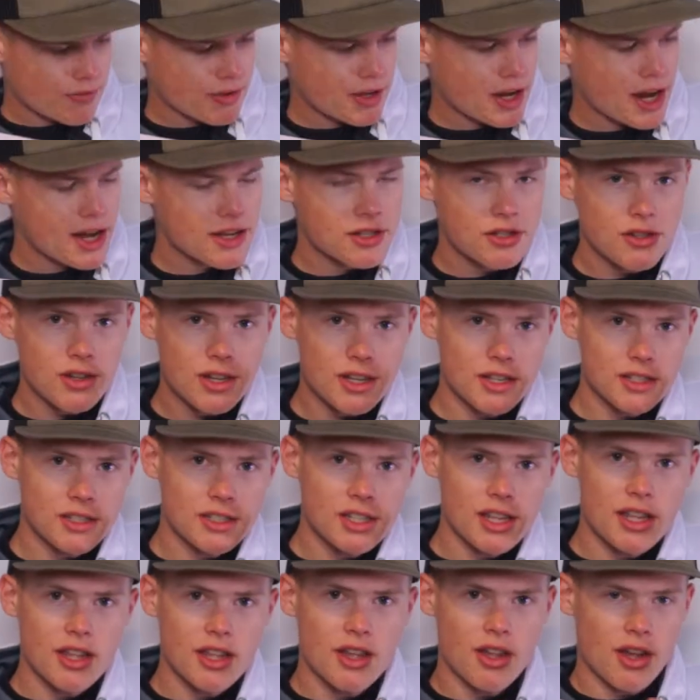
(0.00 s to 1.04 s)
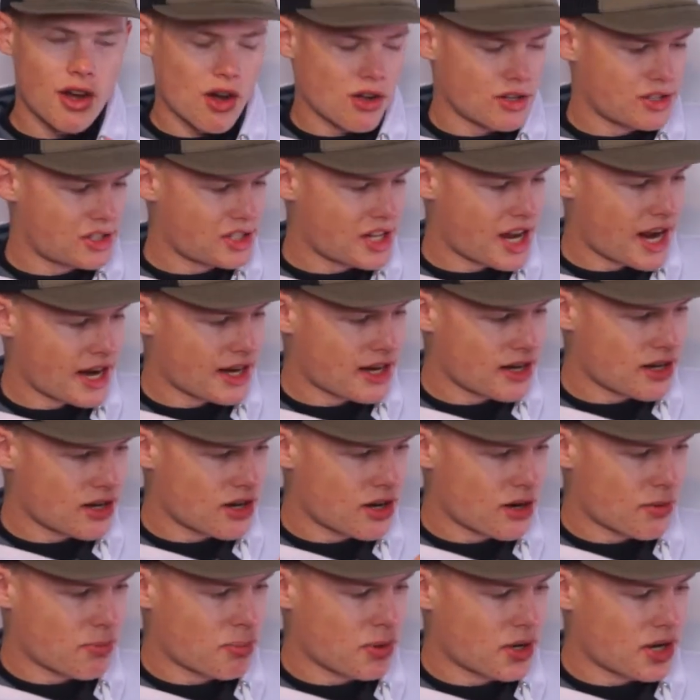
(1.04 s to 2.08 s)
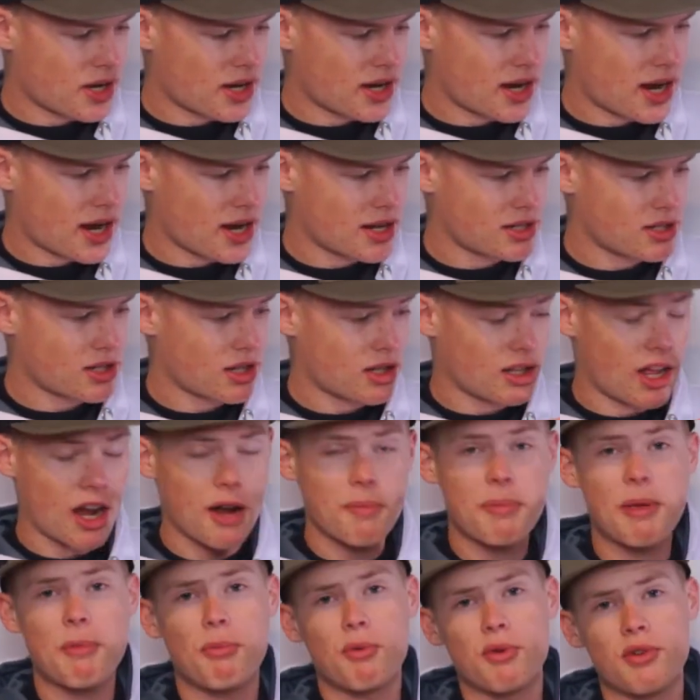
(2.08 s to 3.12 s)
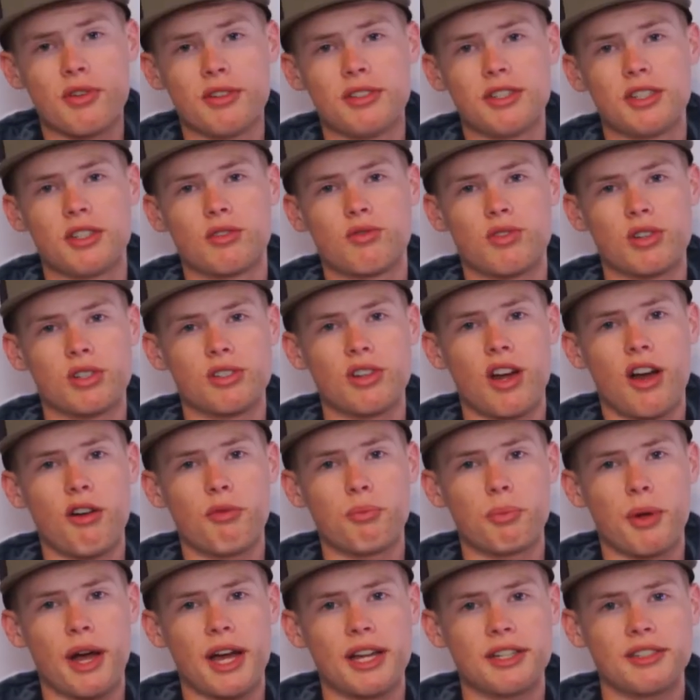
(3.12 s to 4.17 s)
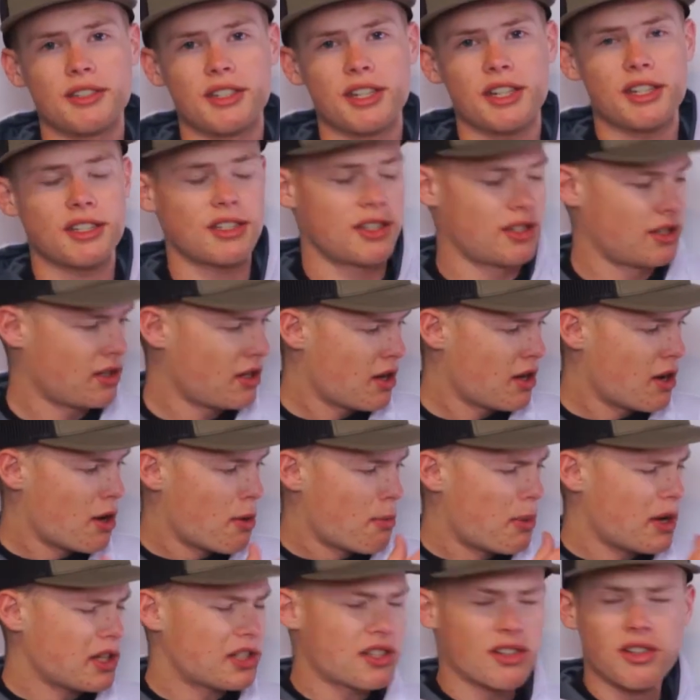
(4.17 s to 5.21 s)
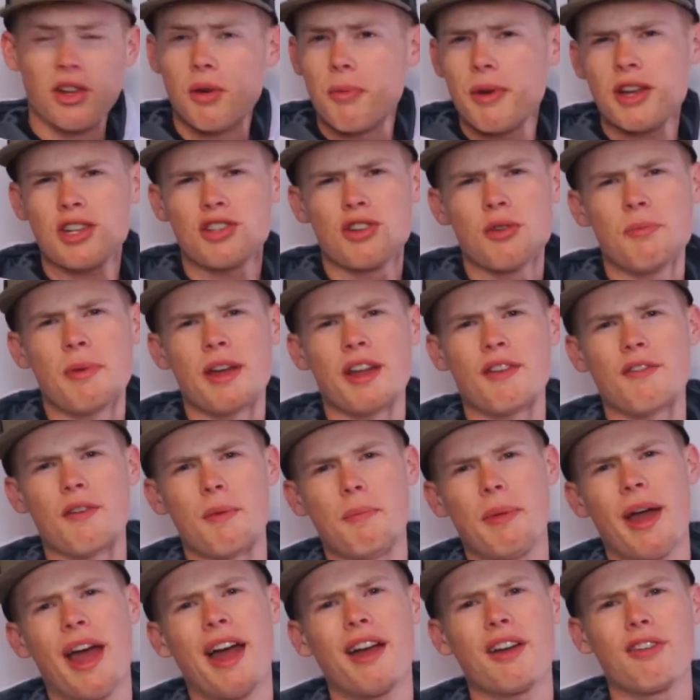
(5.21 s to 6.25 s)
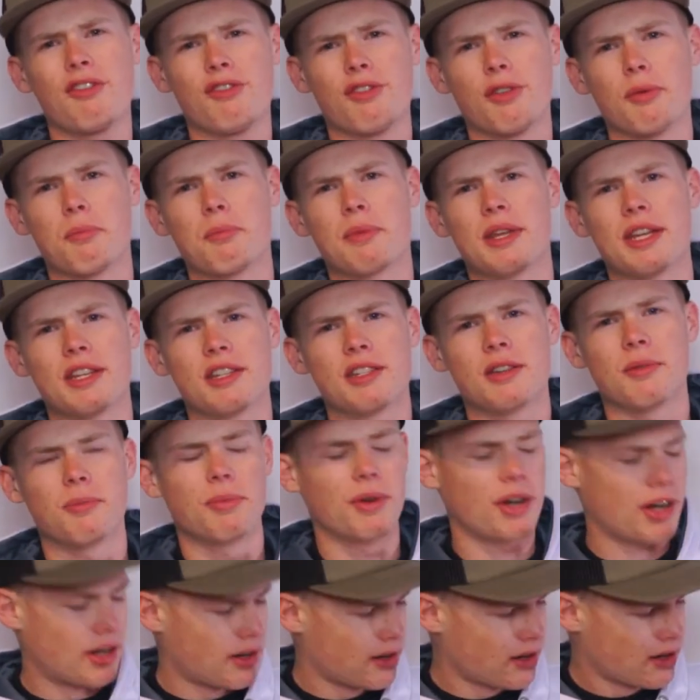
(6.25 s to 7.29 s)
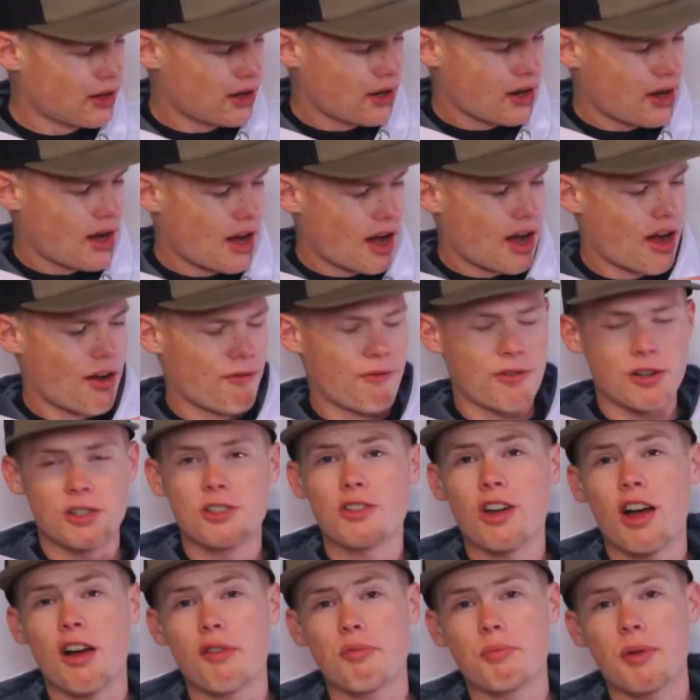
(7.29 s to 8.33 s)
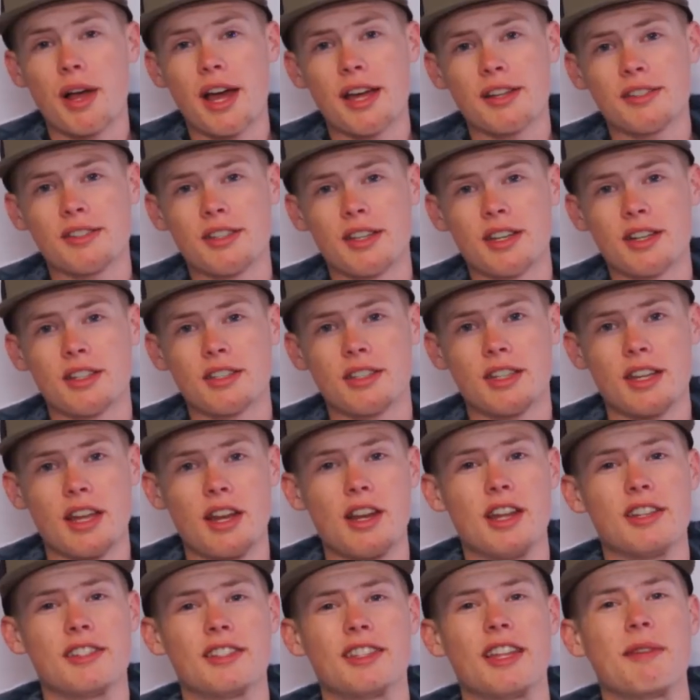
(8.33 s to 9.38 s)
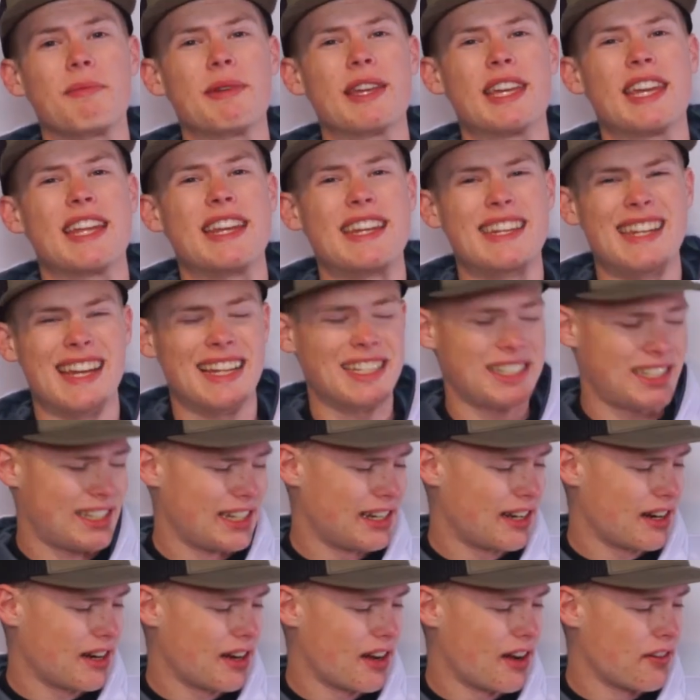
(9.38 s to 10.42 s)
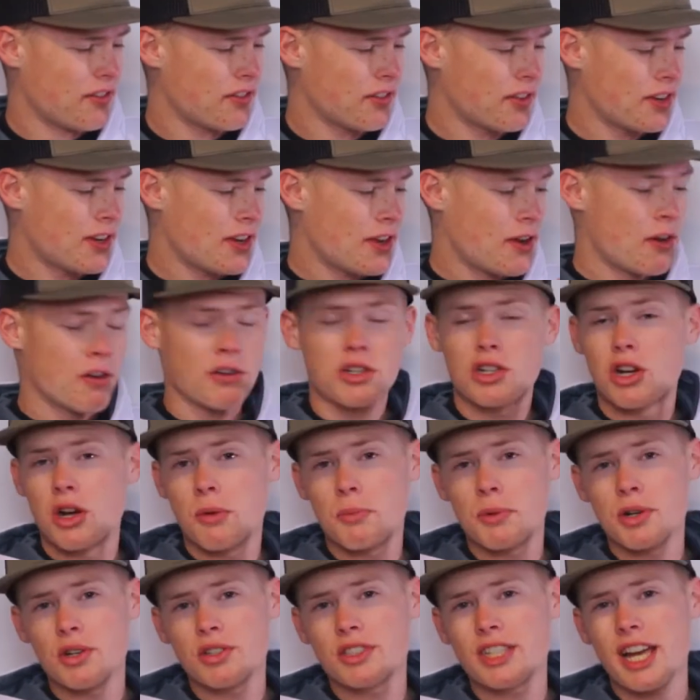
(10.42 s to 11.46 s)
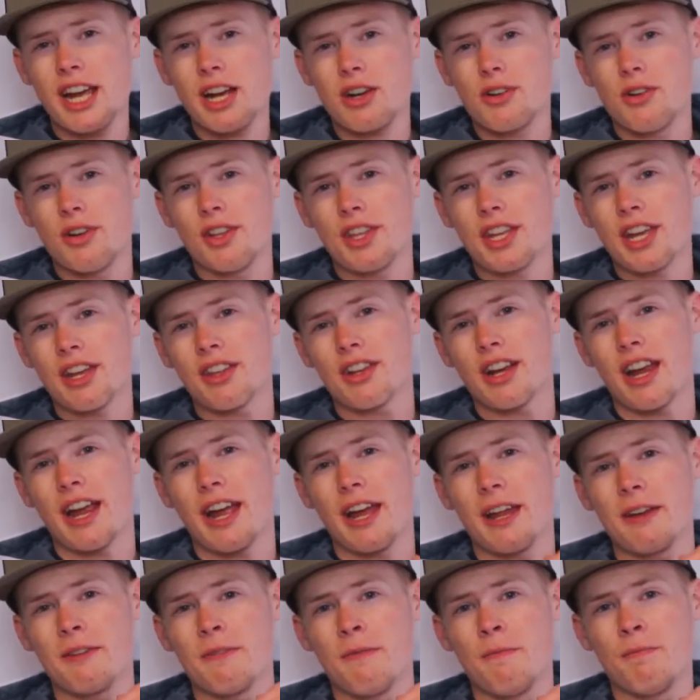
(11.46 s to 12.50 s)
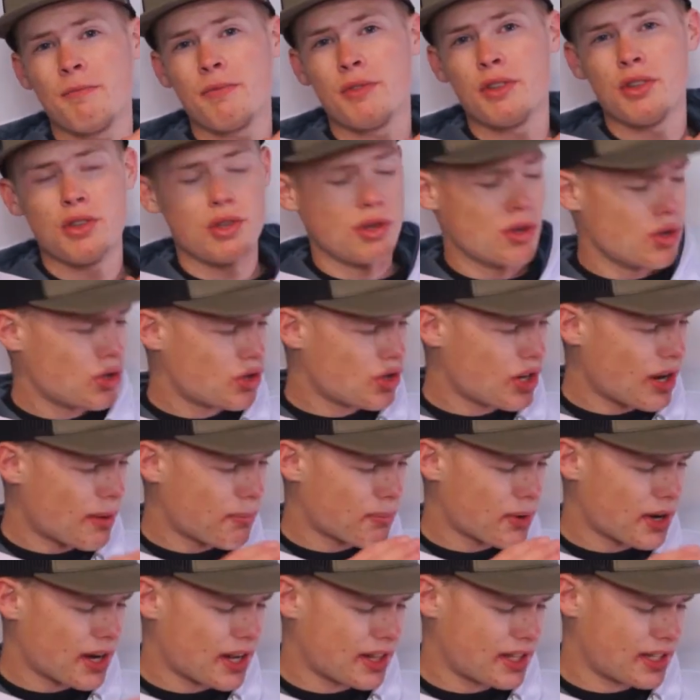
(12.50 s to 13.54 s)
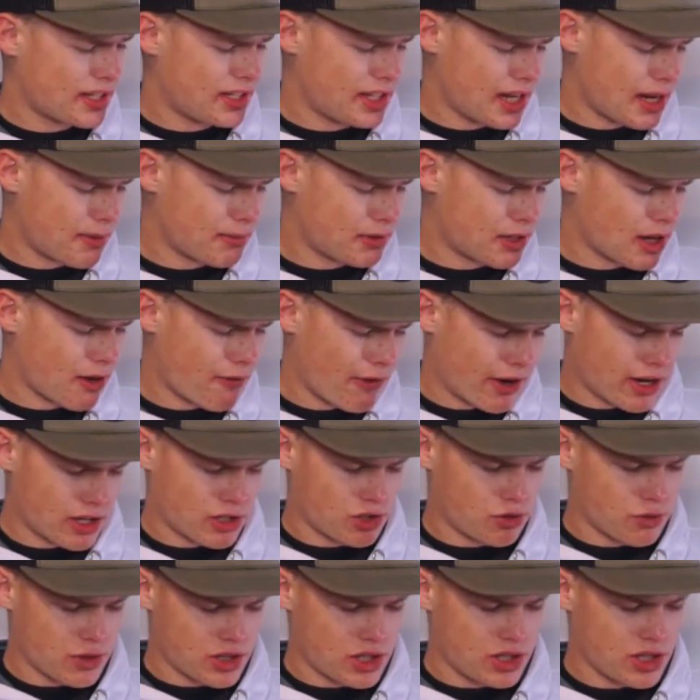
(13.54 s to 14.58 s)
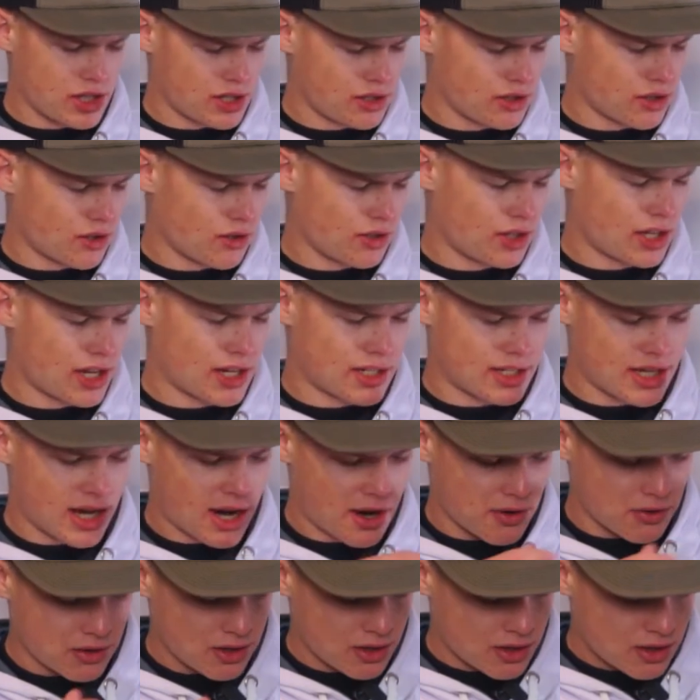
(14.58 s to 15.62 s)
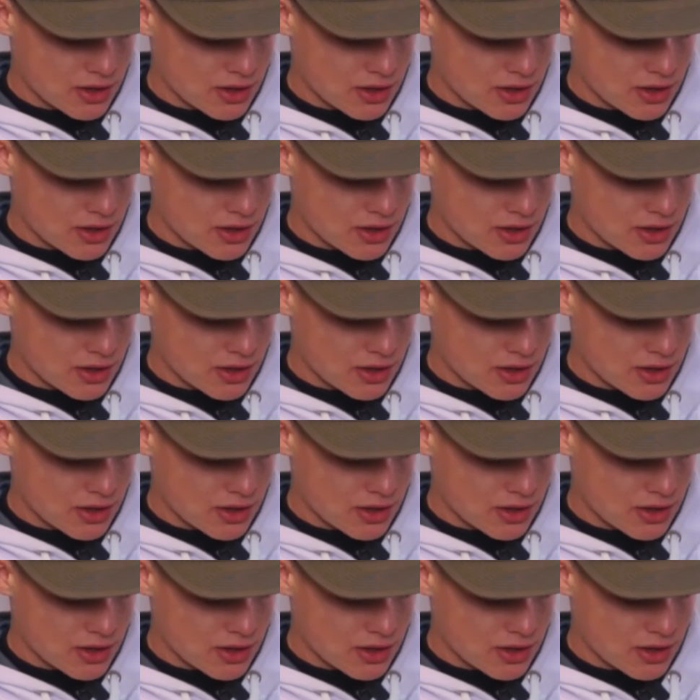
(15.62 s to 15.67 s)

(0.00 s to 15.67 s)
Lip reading: As you can see, they all stack in here pretty nice. A lot of people use these for soft plastics, but it's a little bit too big of a bag for me to bring for soft plastics. It doesn't let me condense it enough. Terminal tackle, on the other hand, usually I'm bringing the same stuff. I can switch these little things out.